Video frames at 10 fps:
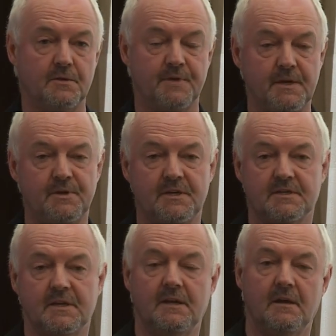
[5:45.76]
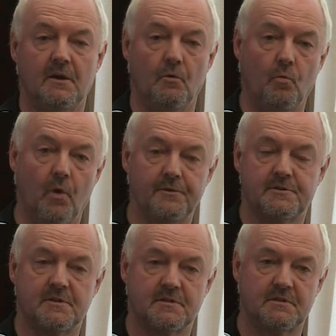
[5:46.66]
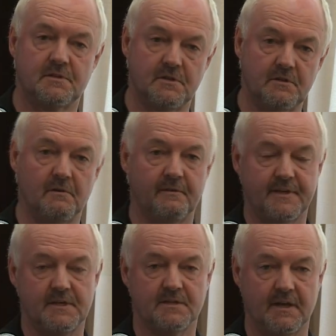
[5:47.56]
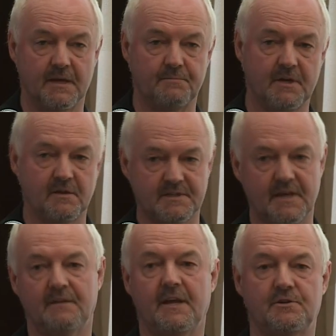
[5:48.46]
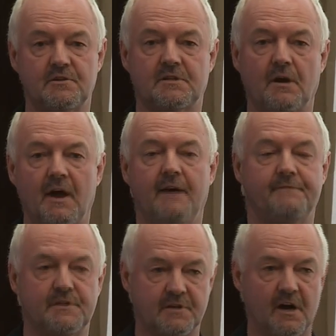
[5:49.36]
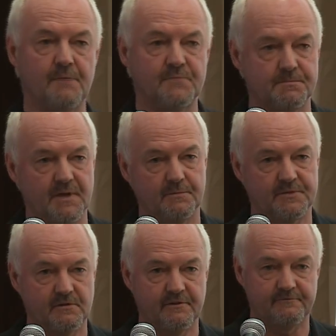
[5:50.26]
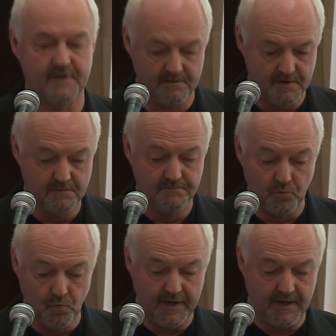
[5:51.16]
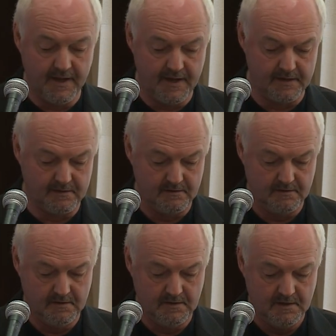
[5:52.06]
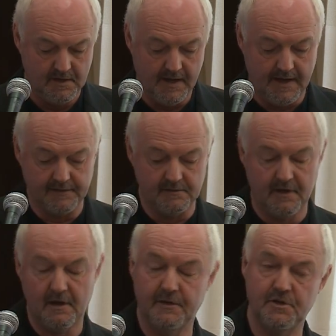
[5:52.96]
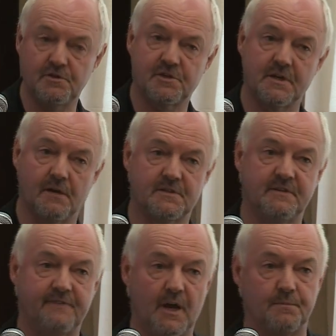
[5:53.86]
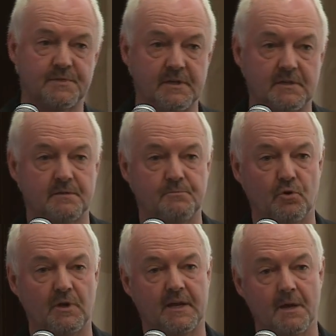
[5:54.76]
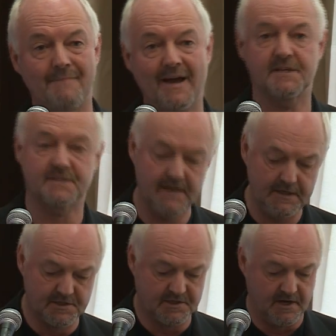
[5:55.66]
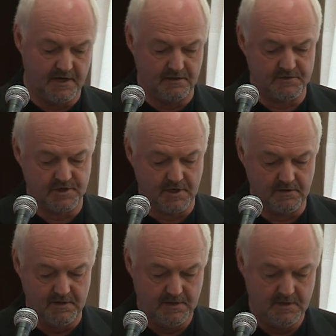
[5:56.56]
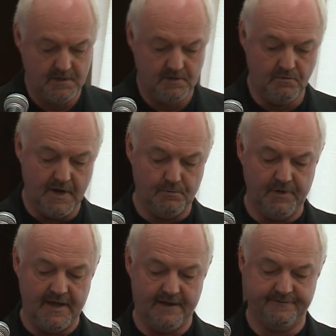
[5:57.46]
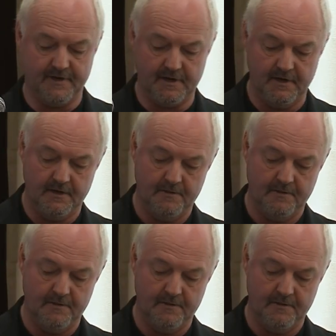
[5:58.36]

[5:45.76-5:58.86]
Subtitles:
the BBC want us to do things like that because they just don't have the time to be able to cover it. But we can. And our news show's developed into more like a magazine-style show, where we have